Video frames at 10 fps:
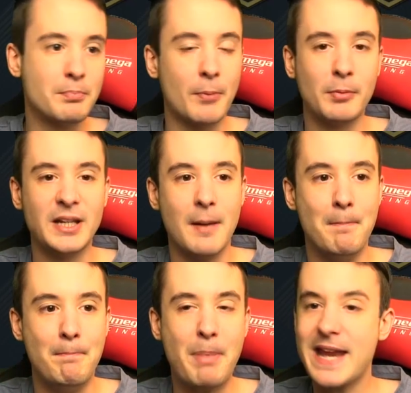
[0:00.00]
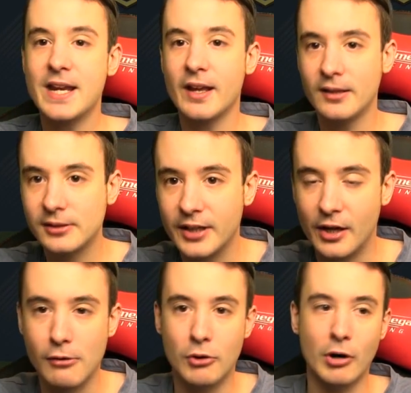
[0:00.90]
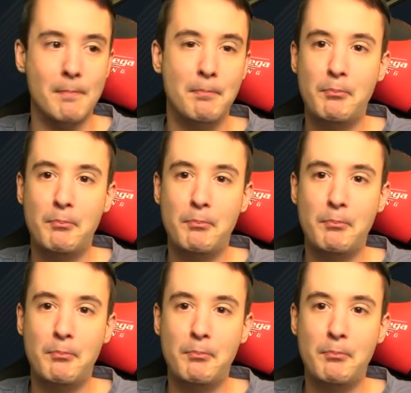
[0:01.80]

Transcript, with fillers: was probably a baker, you know, or a